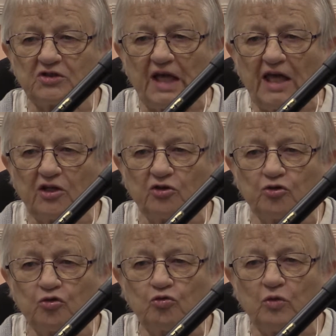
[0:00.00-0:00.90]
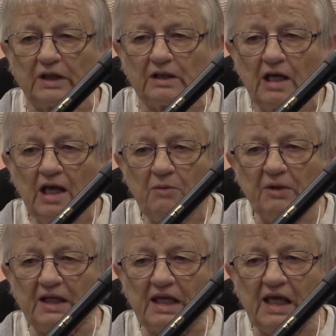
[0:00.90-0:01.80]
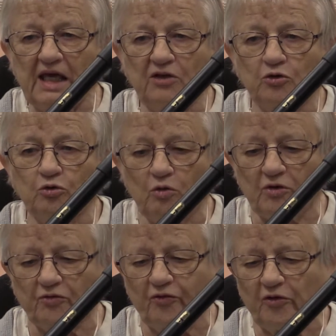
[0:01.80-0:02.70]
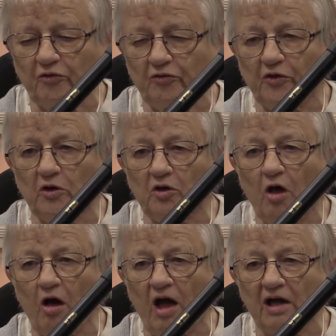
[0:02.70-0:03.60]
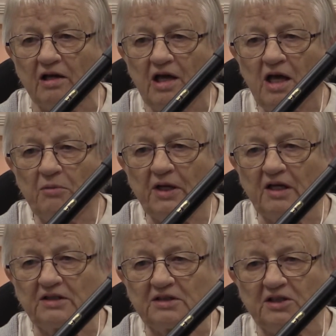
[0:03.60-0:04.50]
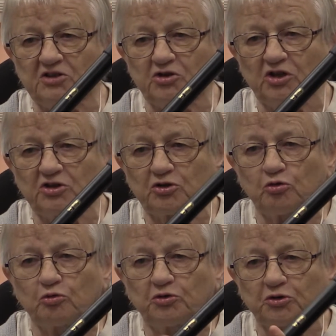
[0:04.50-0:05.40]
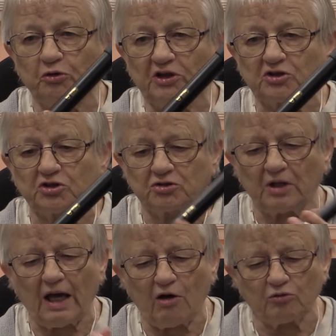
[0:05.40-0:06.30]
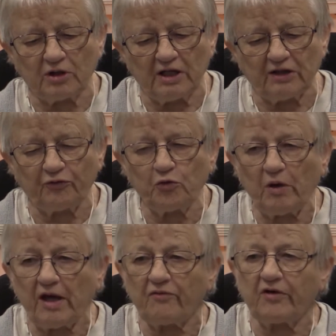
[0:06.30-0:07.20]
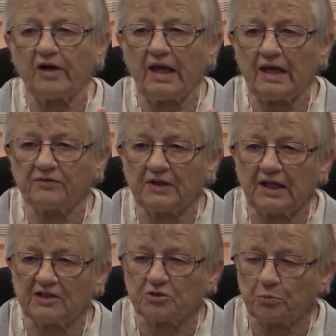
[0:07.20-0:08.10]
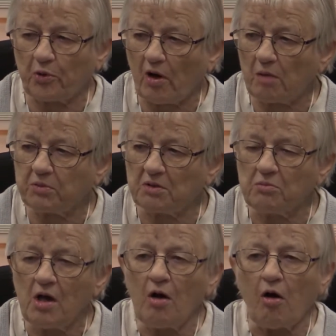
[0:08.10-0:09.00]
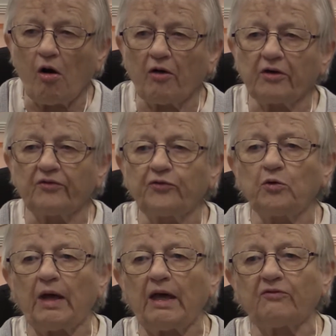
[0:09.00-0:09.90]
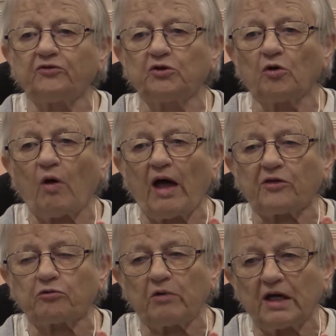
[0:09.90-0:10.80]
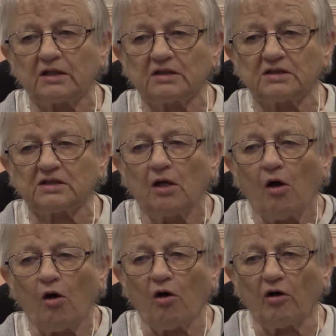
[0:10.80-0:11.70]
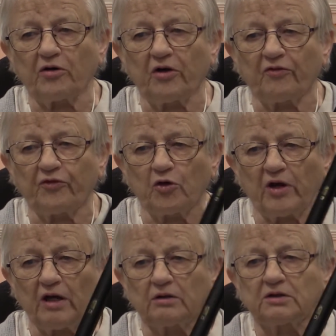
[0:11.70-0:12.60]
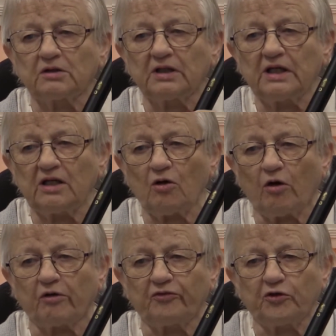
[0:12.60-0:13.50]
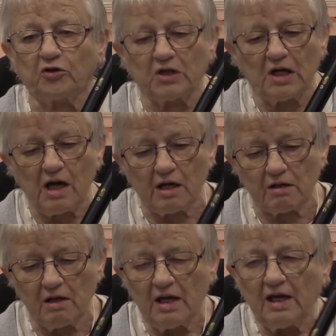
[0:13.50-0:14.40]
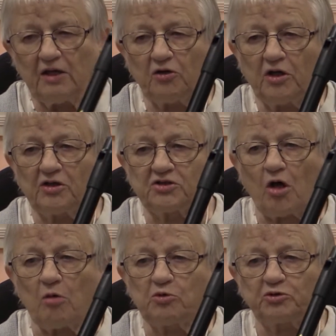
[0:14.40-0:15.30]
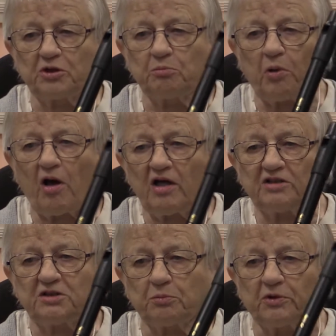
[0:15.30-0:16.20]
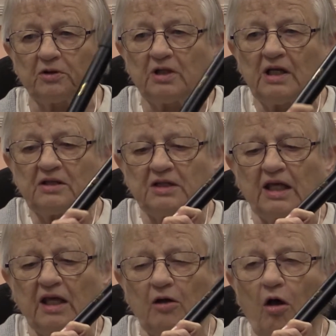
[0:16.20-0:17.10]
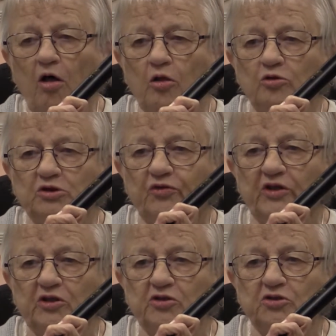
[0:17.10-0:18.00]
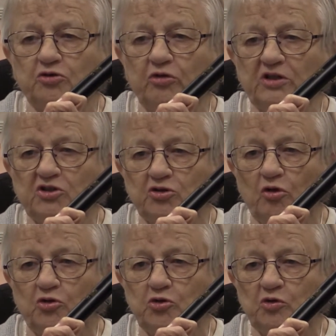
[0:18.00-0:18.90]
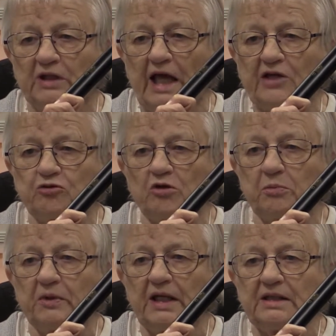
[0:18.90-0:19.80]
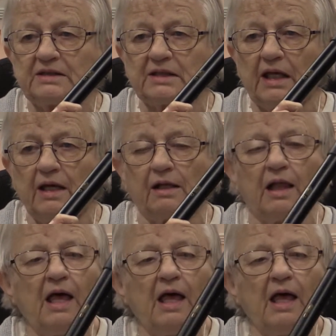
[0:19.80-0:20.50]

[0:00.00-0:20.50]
I can do it, but I can't do it for, for long because it's just too stretched out. And if you have a hand that has a problem, or if you have, you know, arthritis, or if you're elderly, or if you're young, it's almost impossible to get all those fingers stretched so that you can actually play a scale.